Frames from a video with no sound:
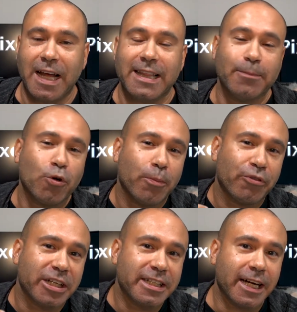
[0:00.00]
And the more
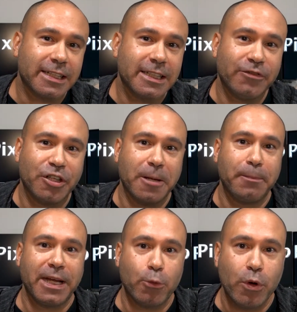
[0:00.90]
productive you can
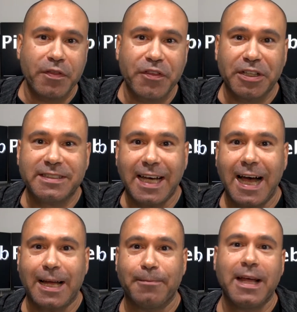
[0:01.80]
be with your
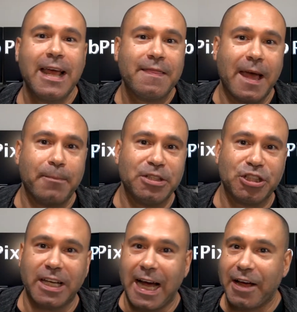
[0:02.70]
time, that means you
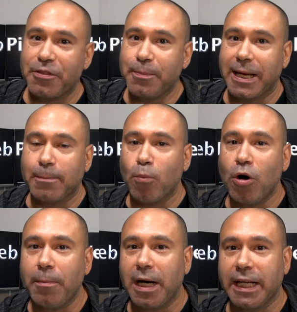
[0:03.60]
could either make
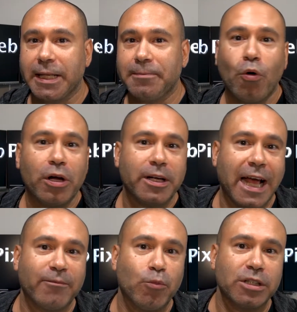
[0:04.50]
more money or
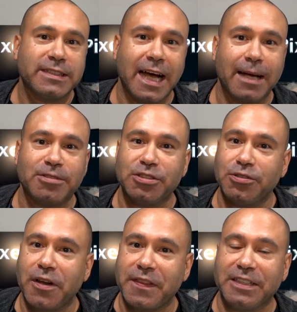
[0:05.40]
have more time to
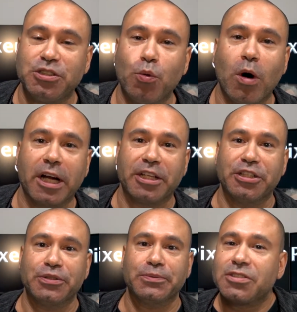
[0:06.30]
do the things you want to do.